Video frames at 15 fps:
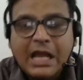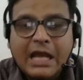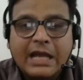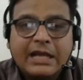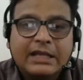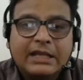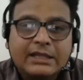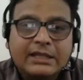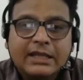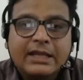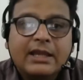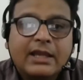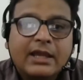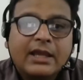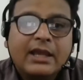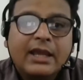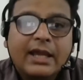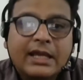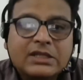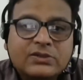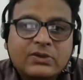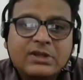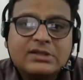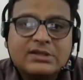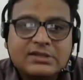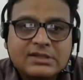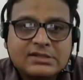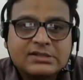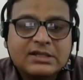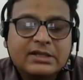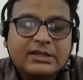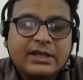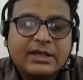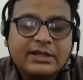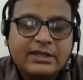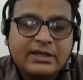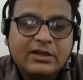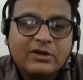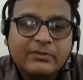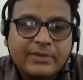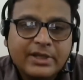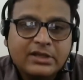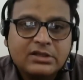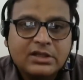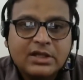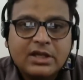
and they actually suggested the Indian government